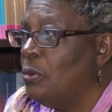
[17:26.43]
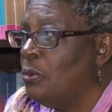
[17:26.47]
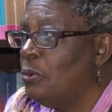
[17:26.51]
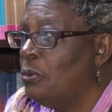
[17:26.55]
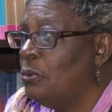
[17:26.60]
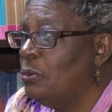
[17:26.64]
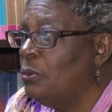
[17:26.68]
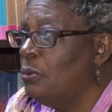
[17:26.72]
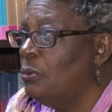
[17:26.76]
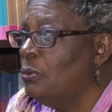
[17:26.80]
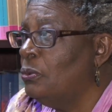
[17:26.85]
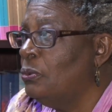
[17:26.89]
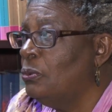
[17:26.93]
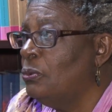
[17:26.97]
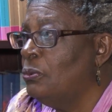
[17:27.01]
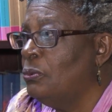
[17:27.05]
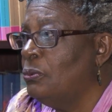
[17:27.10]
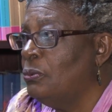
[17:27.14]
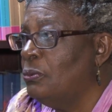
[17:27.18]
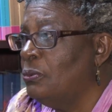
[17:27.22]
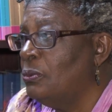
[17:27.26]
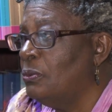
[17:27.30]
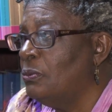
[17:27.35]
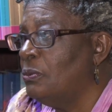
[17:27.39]

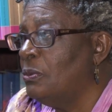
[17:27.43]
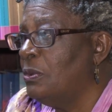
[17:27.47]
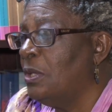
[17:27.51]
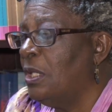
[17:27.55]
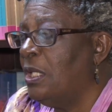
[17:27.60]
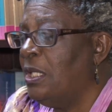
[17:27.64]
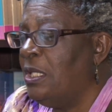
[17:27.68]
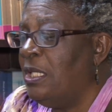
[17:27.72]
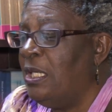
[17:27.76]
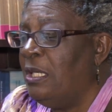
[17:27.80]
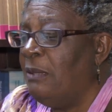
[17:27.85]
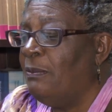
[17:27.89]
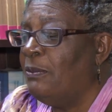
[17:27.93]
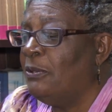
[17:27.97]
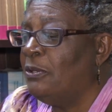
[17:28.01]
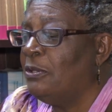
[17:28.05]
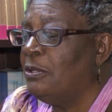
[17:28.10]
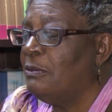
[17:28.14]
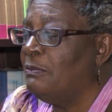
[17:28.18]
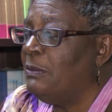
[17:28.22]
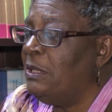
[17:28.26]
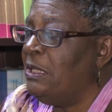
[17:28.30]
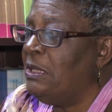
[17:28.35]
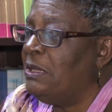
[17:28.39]
who
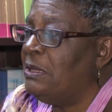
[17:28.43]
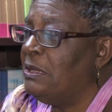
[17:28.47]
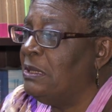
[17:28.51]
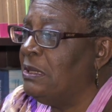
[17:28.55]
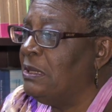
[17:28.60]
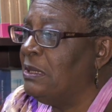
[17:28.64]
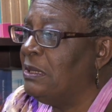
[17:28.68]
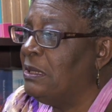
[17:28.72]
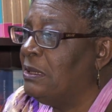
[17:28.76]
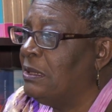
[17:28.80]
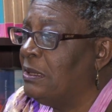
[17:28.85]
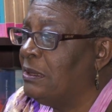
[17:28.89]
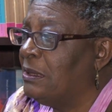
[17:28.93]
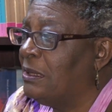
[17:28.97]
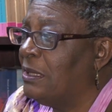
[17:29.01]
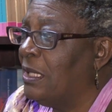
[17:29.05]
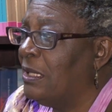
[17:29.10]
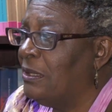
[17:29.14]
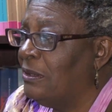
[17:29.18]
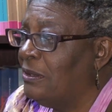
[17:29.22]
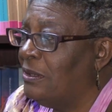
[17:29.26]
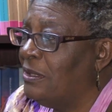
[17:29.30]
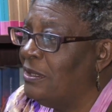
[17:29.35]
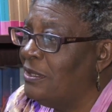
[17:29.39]
enabled me to
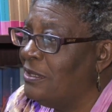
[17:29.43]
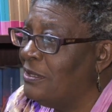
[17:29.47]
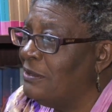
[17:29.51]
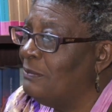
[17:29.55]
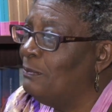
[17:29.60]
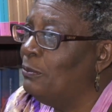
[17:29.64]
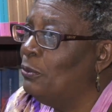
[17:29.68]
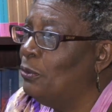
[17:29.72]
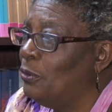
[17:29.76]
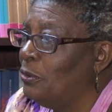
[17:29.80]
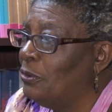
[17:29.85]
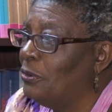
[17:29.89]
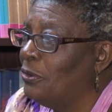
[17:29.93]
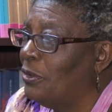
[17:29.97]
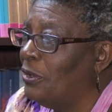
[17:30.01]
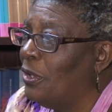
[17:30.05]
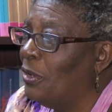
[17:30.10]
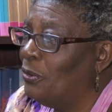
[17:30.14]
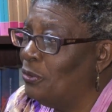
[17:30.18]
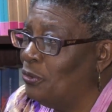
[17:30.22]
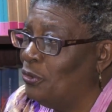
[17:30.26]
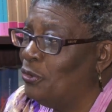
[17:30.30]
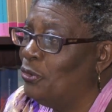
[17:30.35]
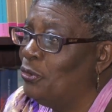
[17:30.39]
get this book
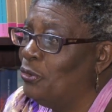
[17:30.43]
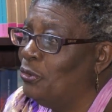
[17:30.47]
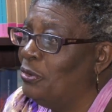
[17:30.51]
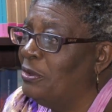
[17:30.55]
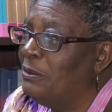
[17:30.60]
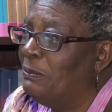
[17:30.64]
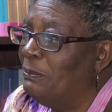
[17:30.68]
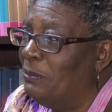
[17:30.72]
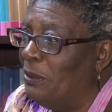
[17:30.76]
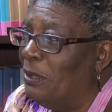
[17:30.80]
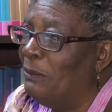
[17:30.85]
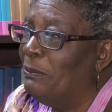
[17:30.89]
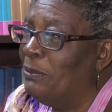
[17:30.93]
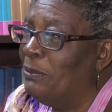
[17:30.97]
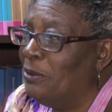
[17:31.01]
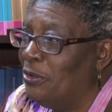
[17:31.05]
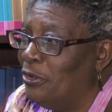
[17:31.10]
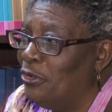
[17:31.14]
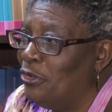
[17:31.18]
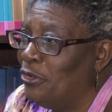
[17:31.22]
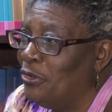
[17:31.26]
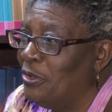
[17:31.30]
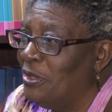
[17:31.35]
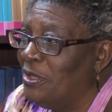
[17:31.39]
out to the
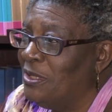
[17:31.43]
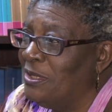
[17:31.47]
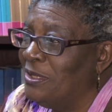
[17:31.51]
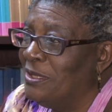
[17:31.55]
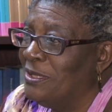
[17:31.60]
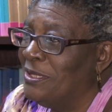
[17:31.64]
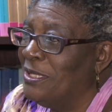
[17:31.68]
publishers.